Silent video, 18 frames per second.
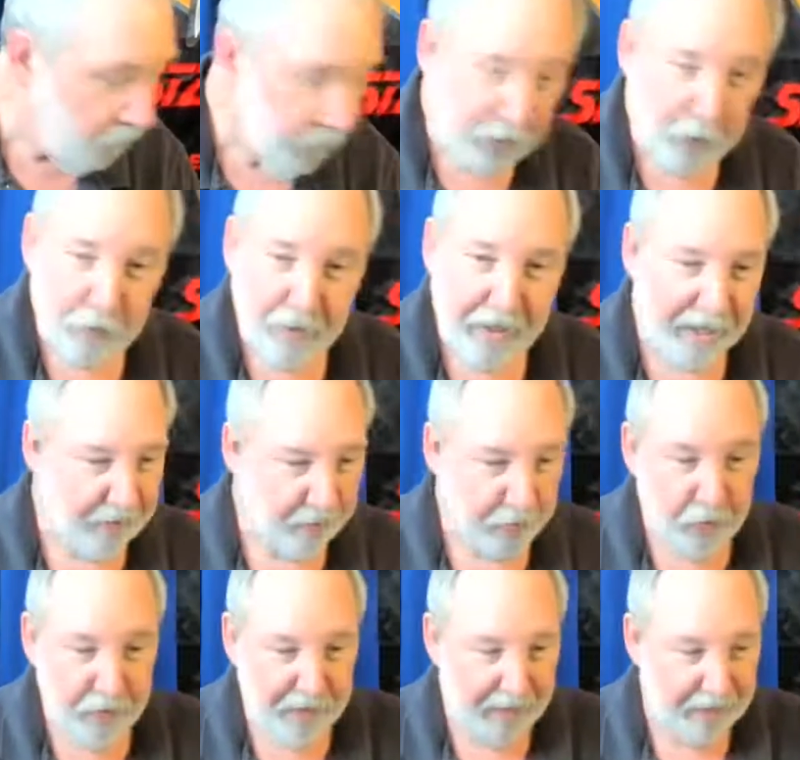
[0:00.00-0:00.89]
You can't
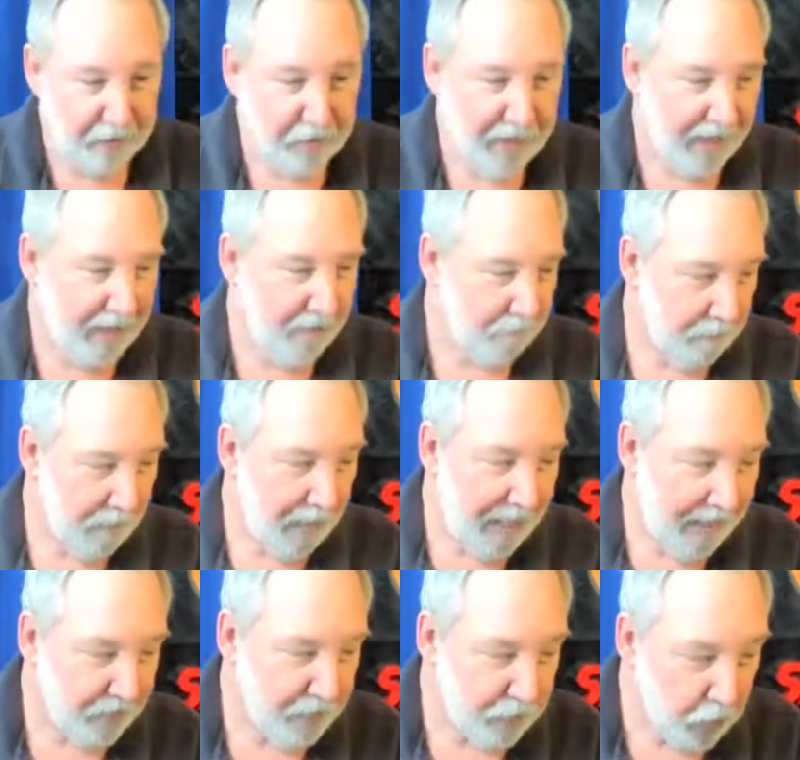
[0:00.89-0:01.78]
do that. You can't
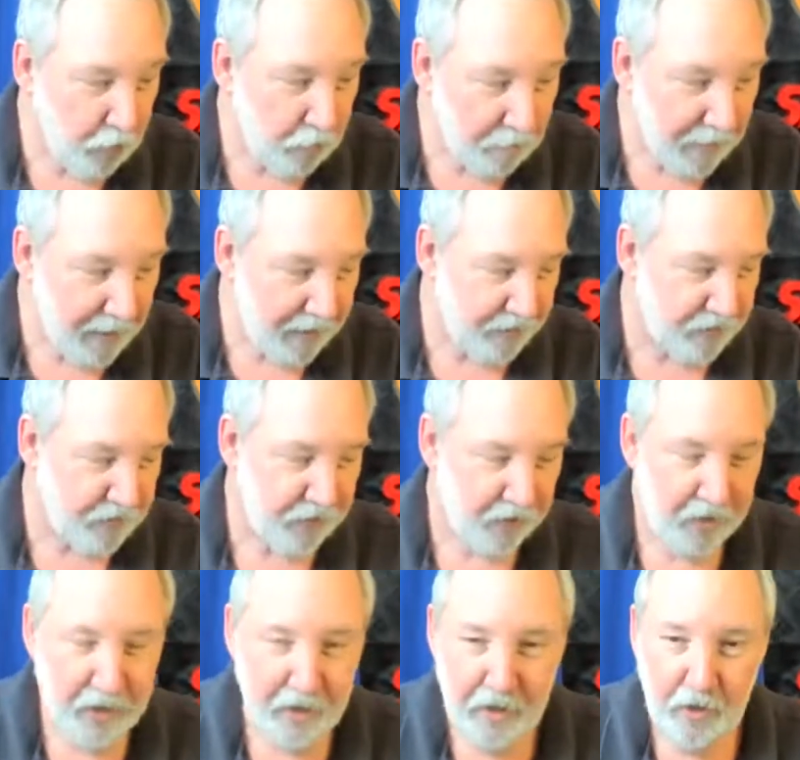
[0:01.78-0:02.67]
pay two
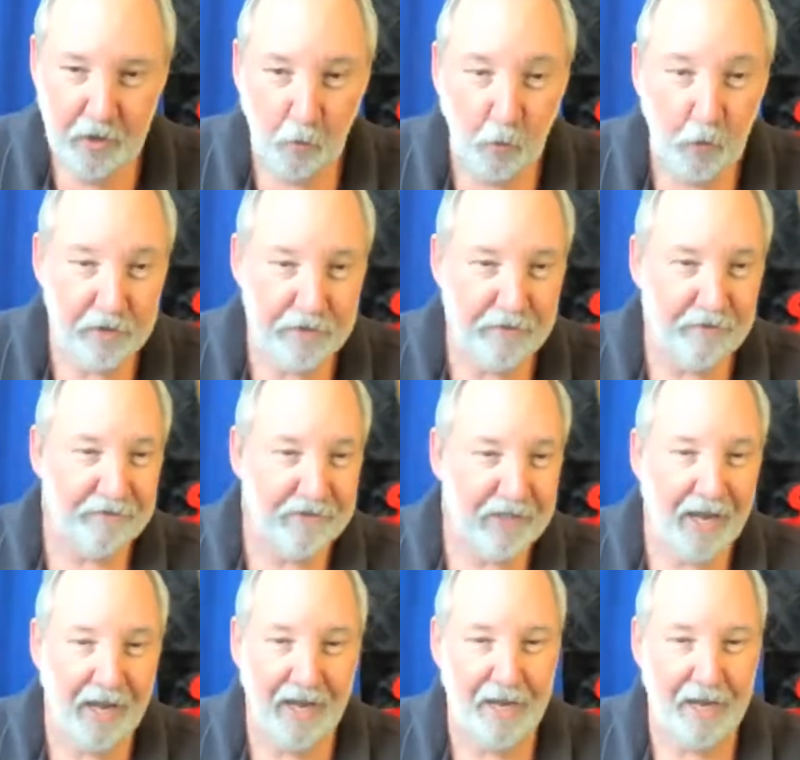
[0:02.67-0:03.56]
months worth of
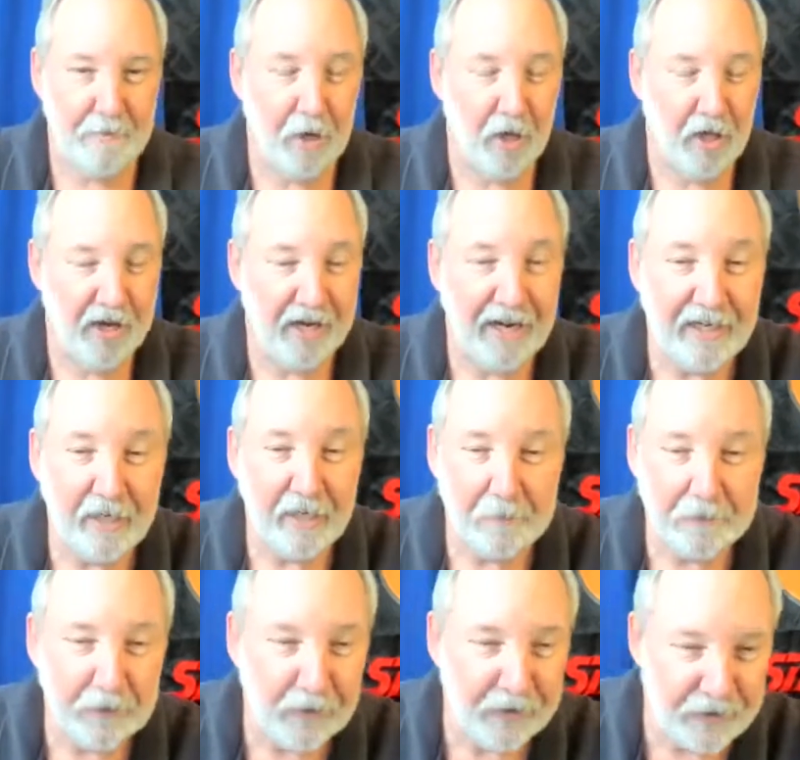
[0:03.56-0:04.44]
time on an
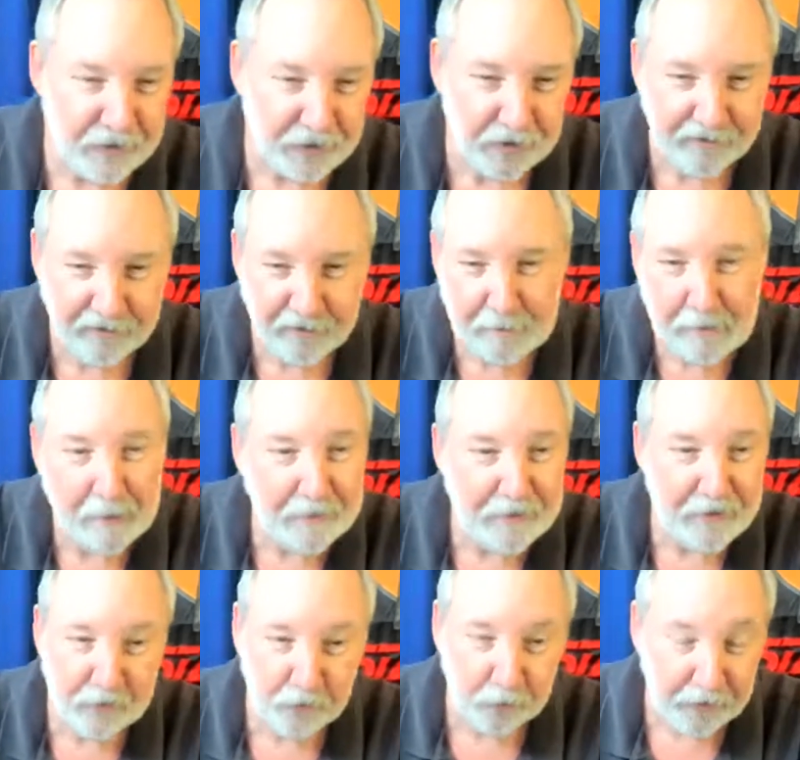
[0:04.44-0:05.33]
AWS server,
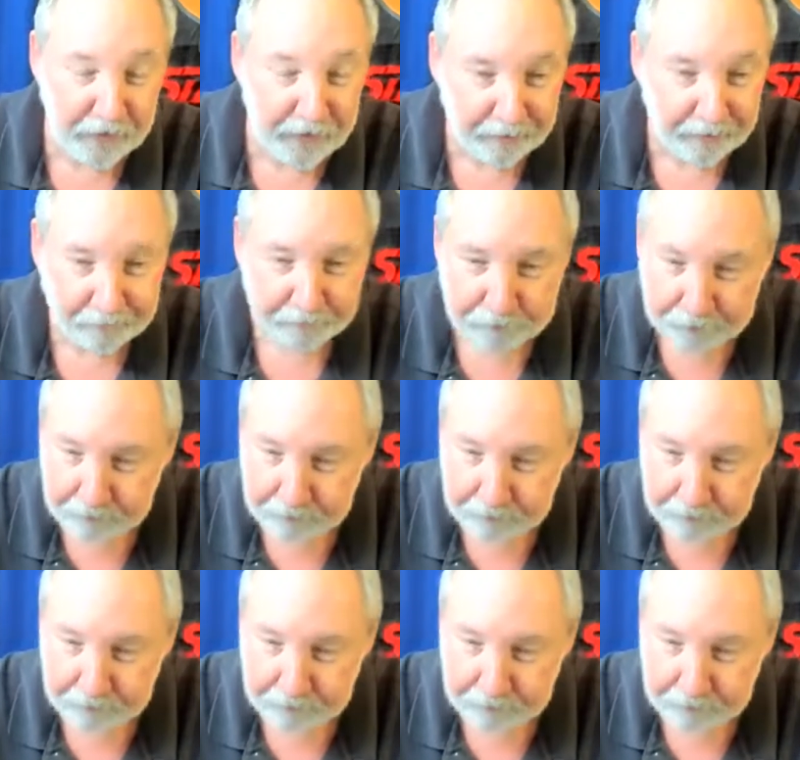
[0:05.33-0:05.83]
maybe three,